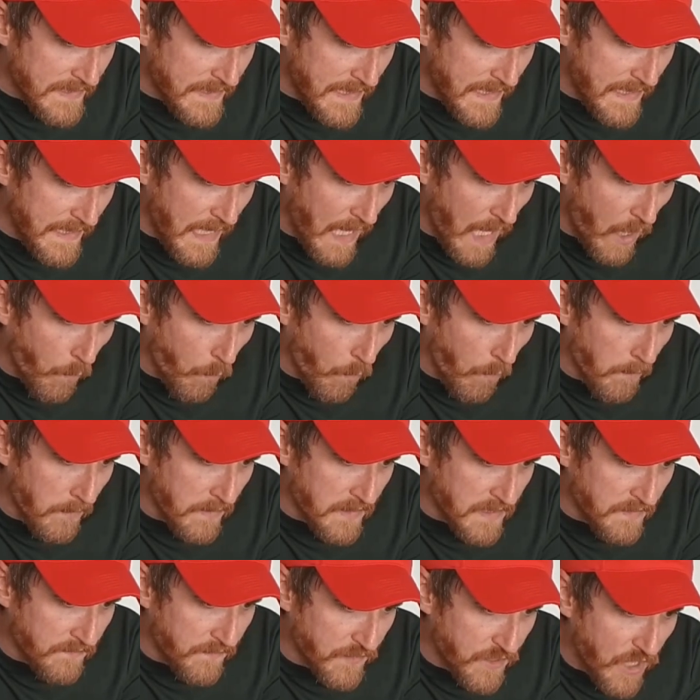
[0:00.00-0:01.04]
seen a
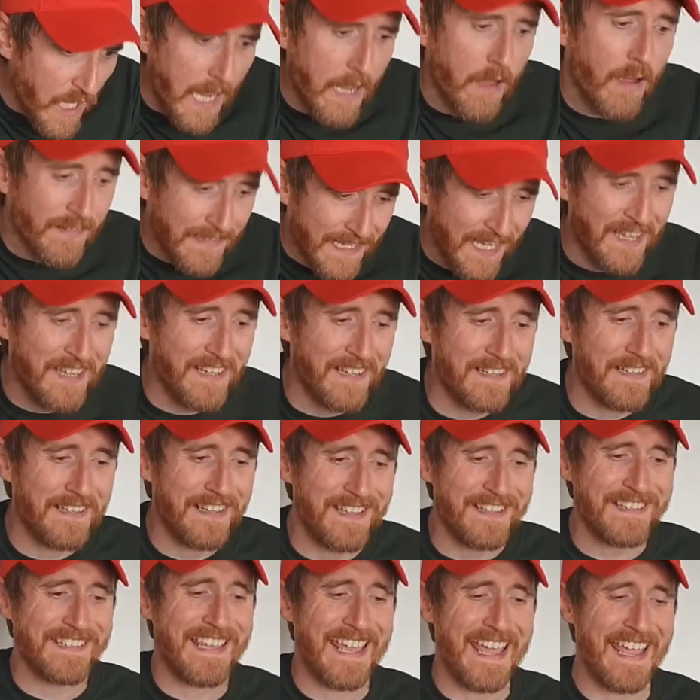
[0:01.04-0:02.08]
woman's vagina? Okay.
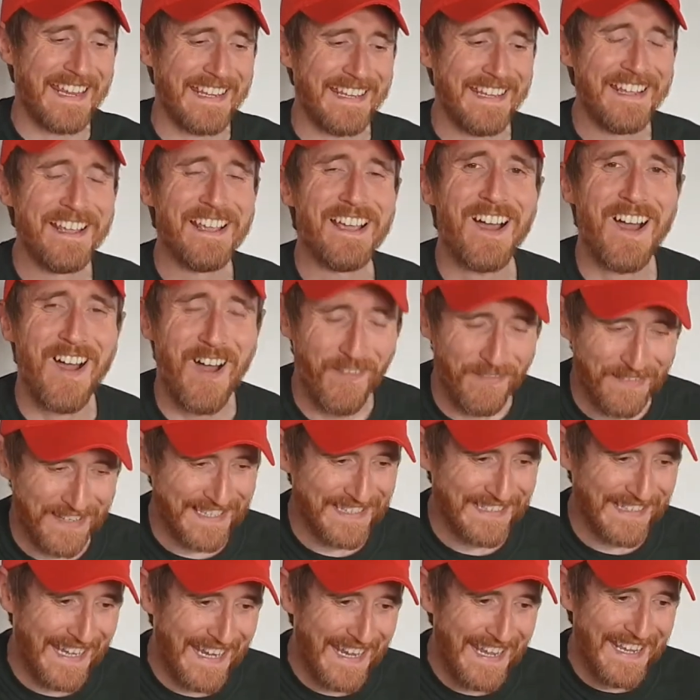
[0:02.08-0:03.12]

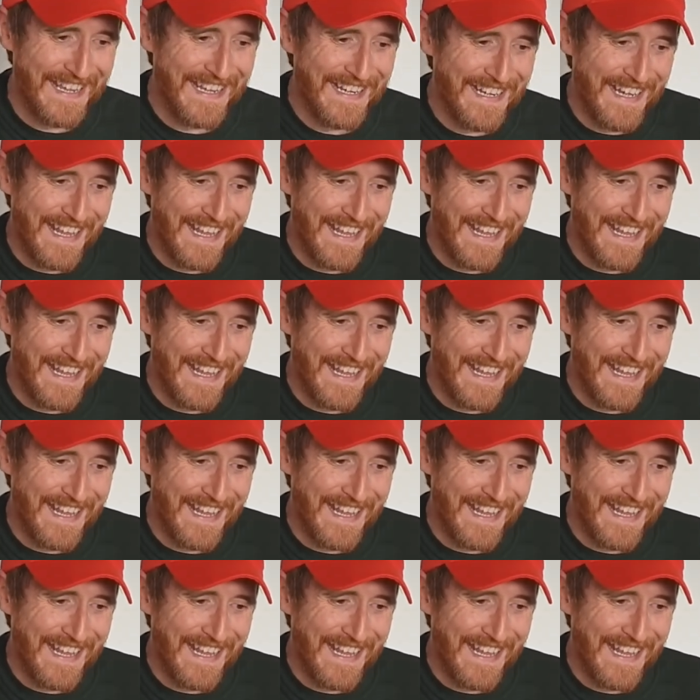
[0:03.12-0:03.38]
Obviously,